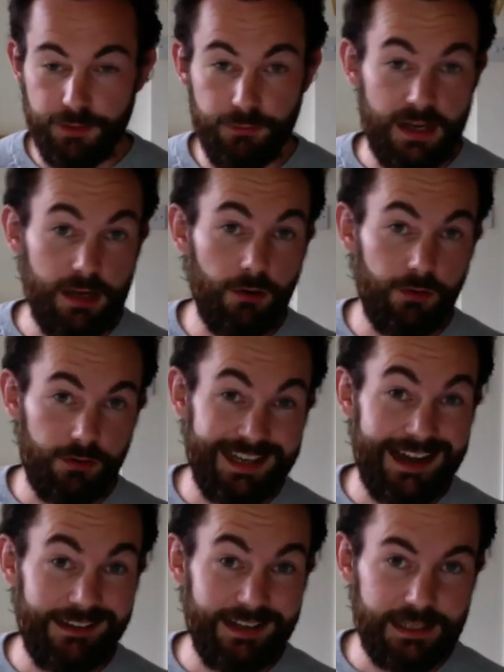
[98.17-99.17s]
300
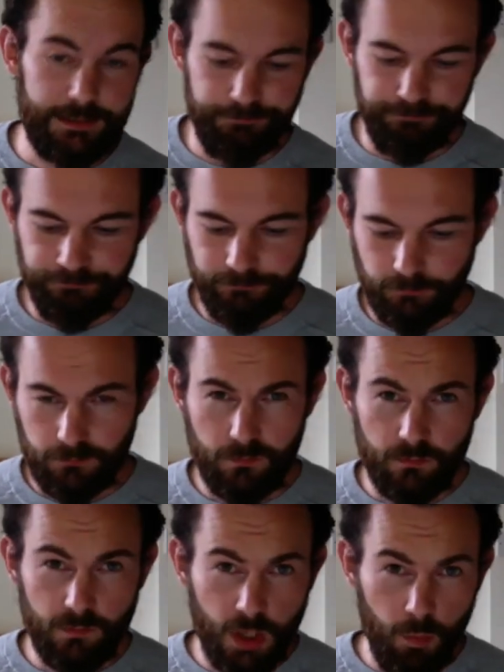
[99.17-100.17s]
galleys,
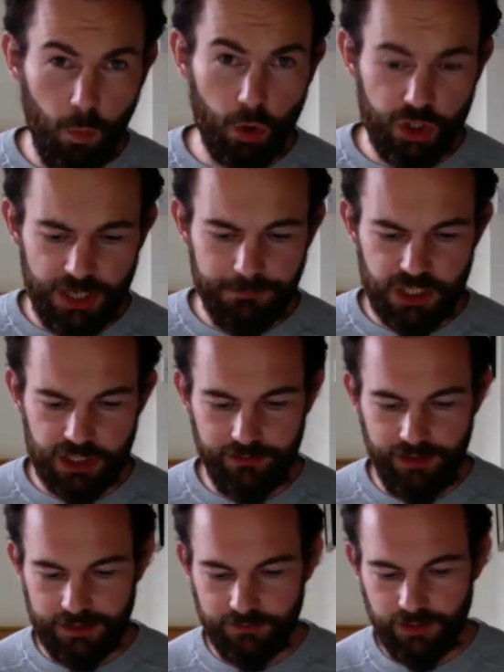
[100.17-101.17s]
warships,
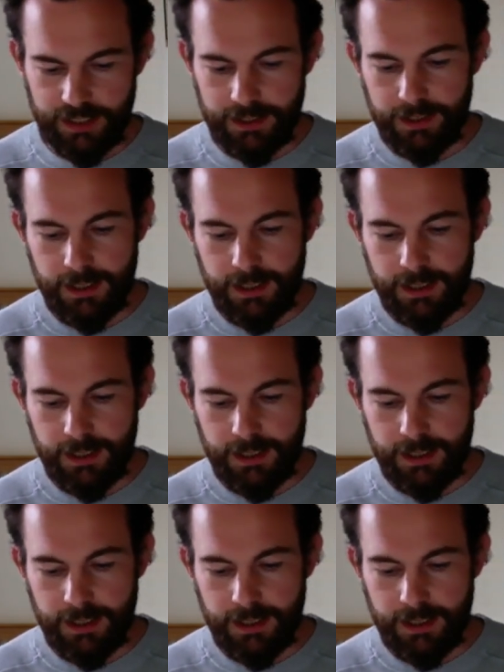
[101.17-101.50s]
effectively.